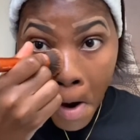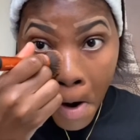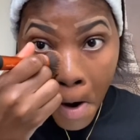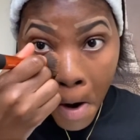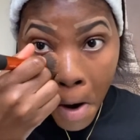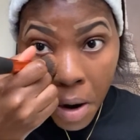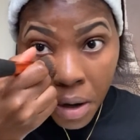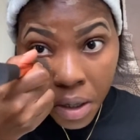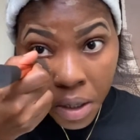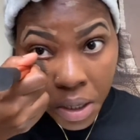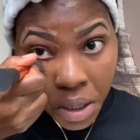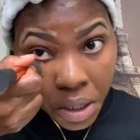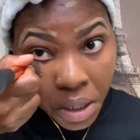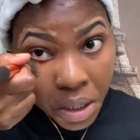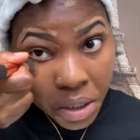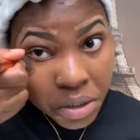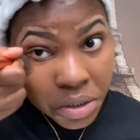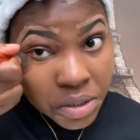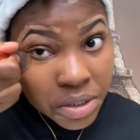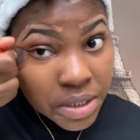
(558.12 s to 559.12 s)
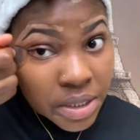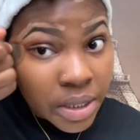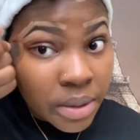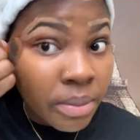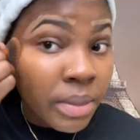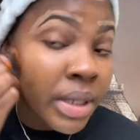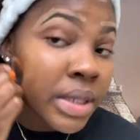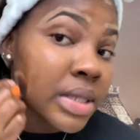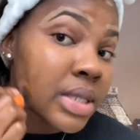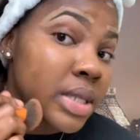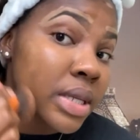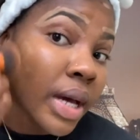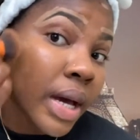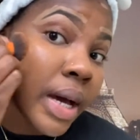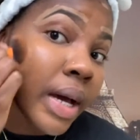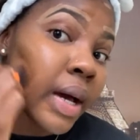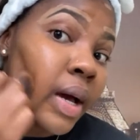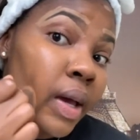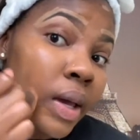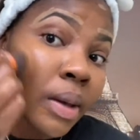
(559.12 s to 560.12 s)
And then I just take my
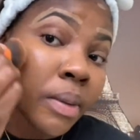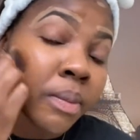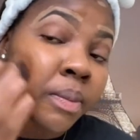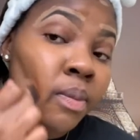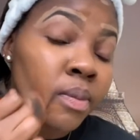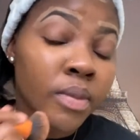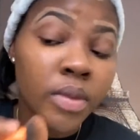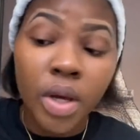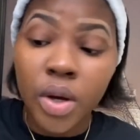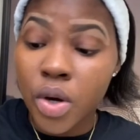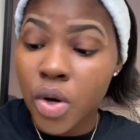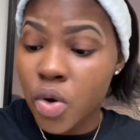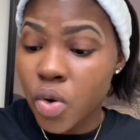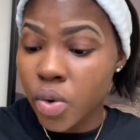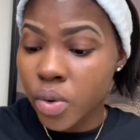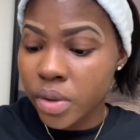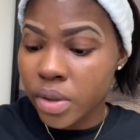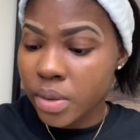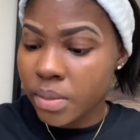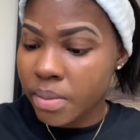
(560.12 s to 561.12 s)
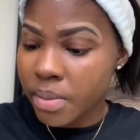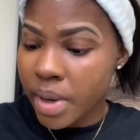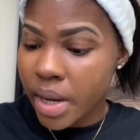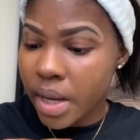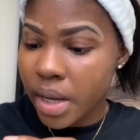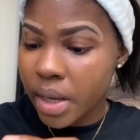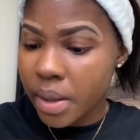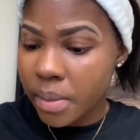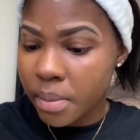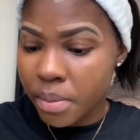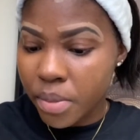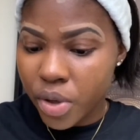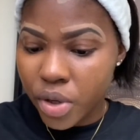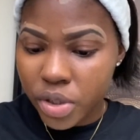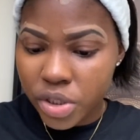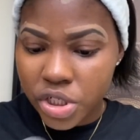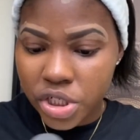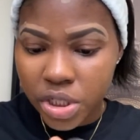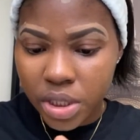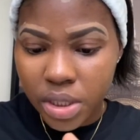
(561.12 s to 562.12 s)
time. Oh, my
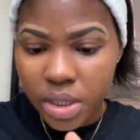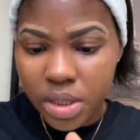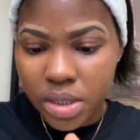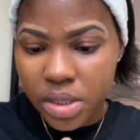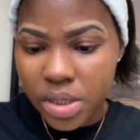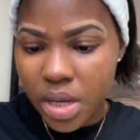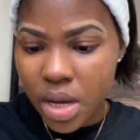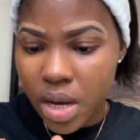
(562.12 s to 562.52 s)
brush is